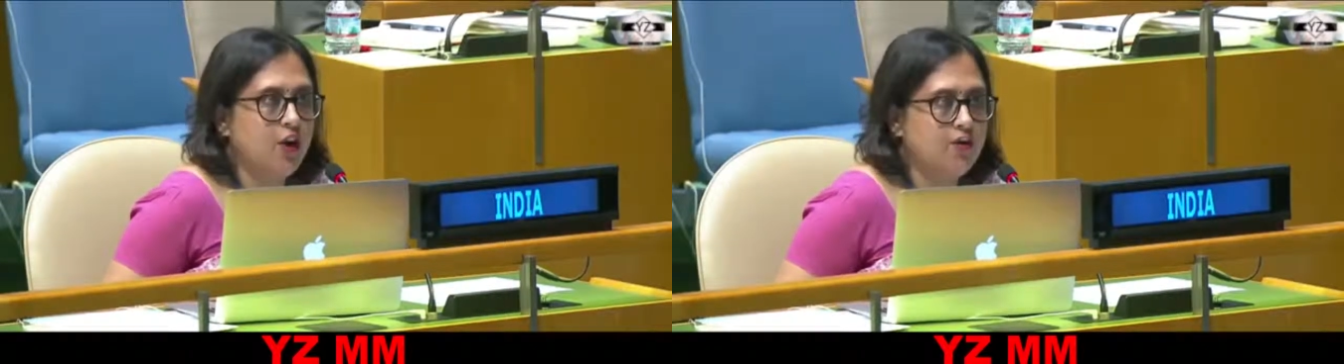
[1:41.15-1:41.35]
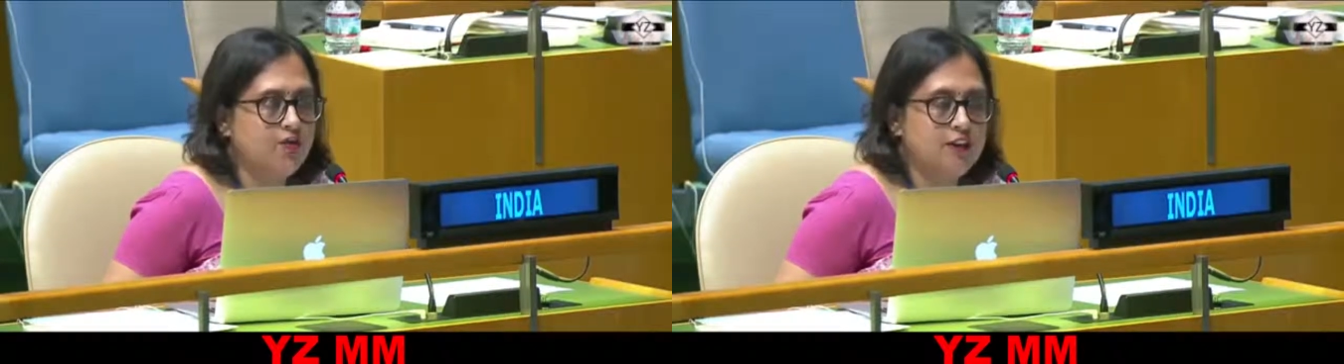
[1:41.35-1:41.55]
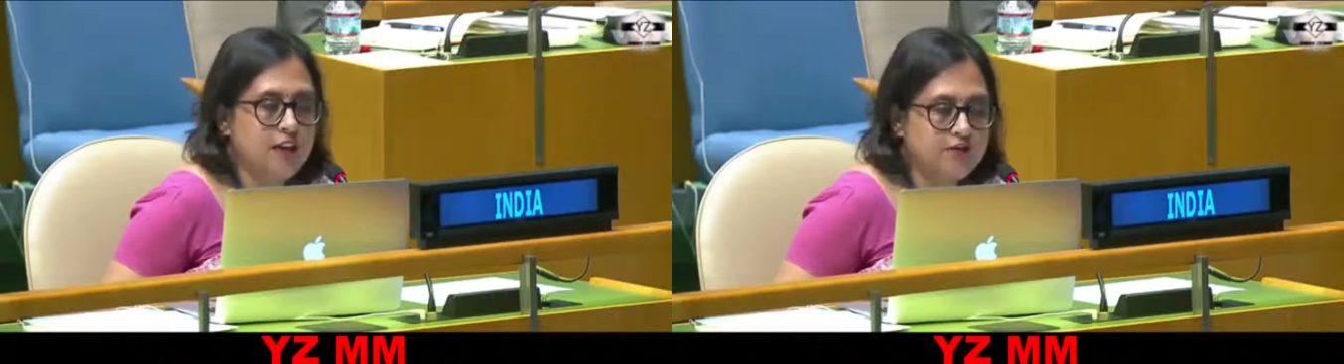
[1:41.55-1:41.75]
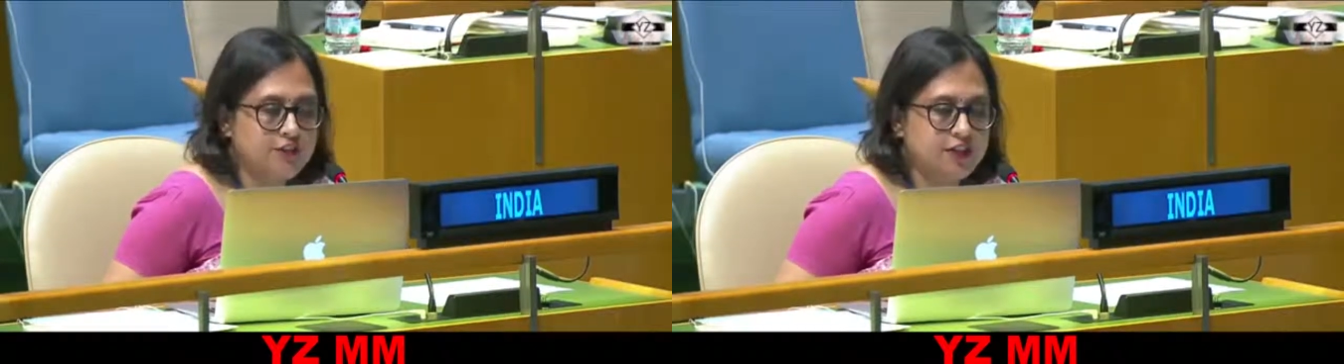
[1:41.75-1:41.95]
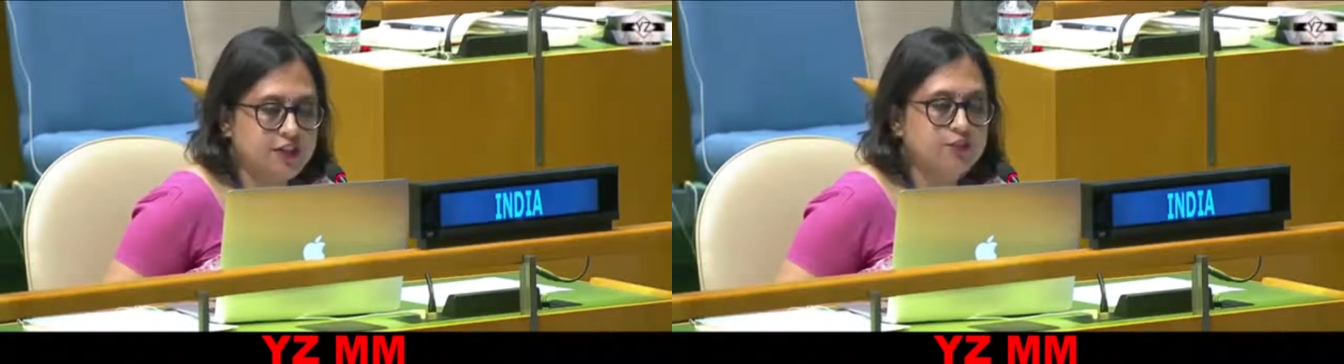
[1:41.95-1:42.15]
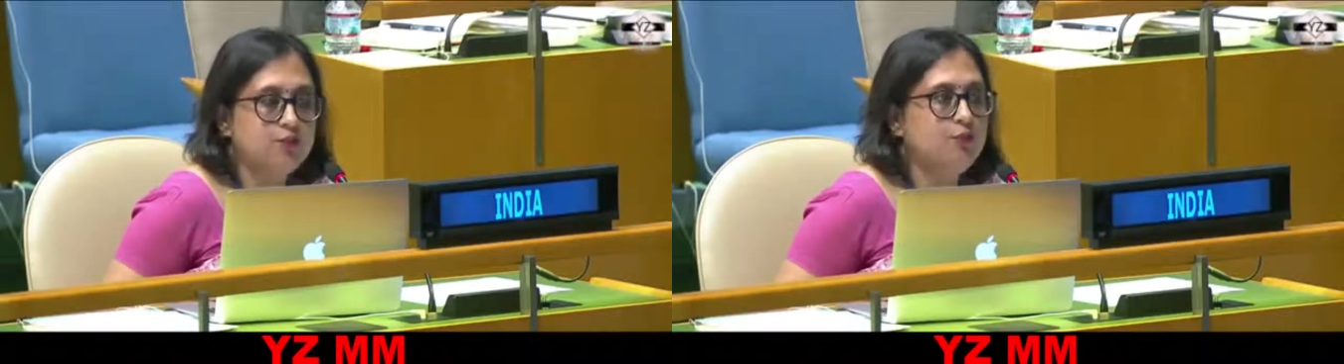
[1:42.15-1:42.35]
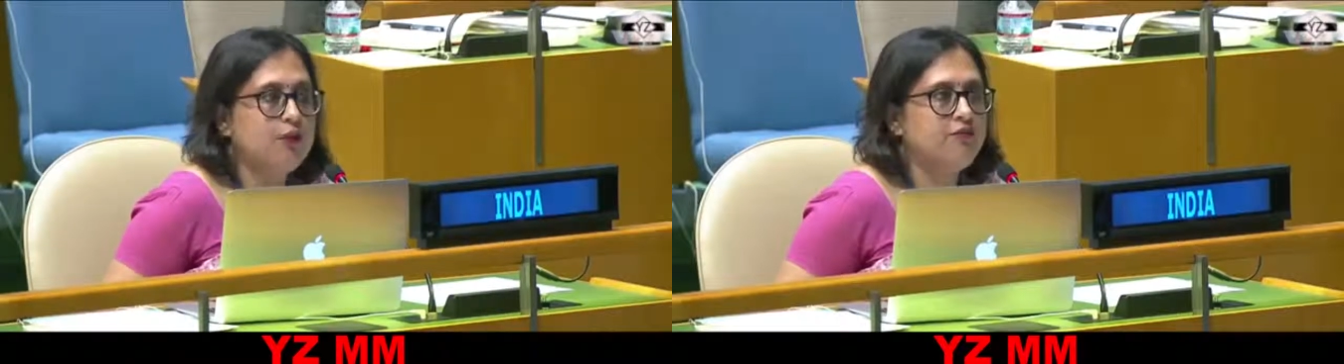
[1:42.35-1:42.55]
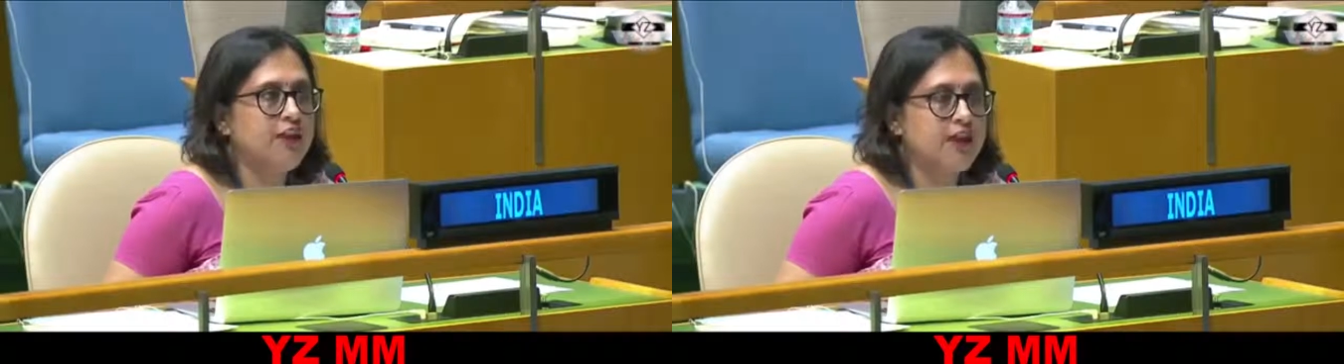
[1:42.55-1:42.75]
of Lieutenant
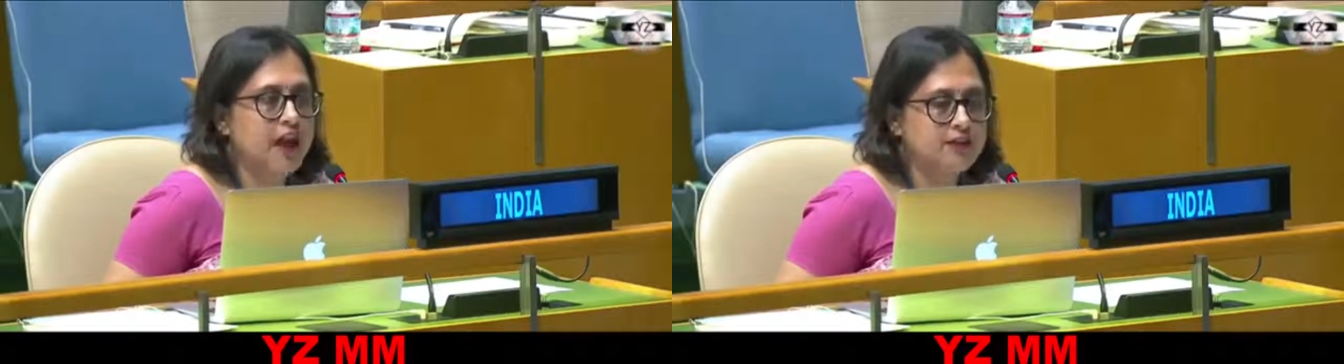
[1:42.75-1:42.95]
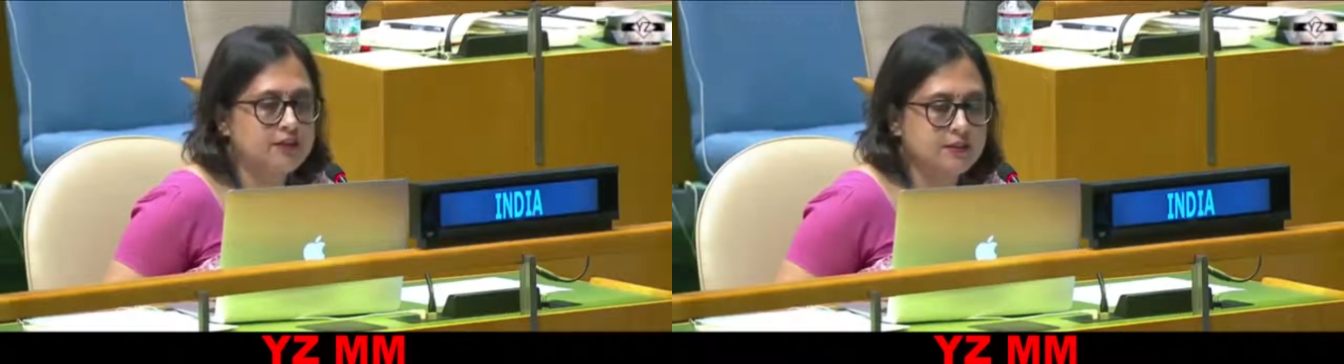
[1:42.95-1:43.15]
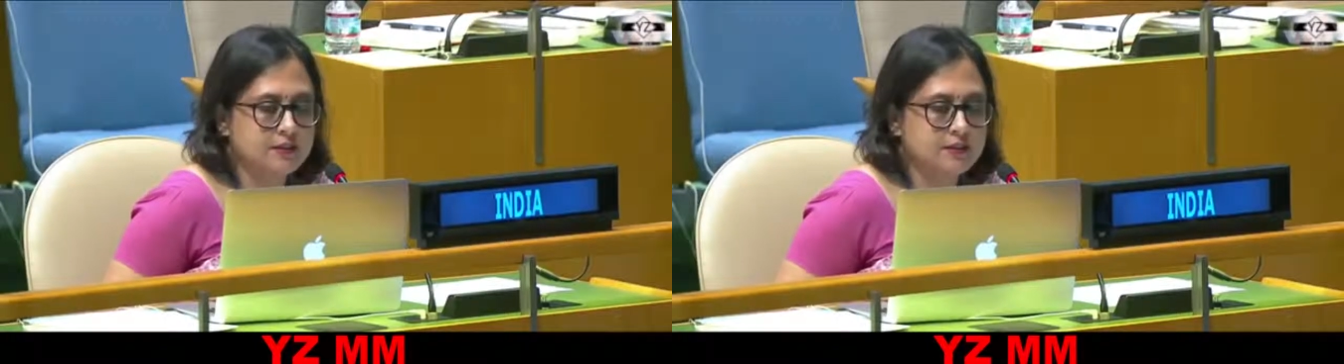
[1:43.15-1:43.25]
Umar Fayyaz,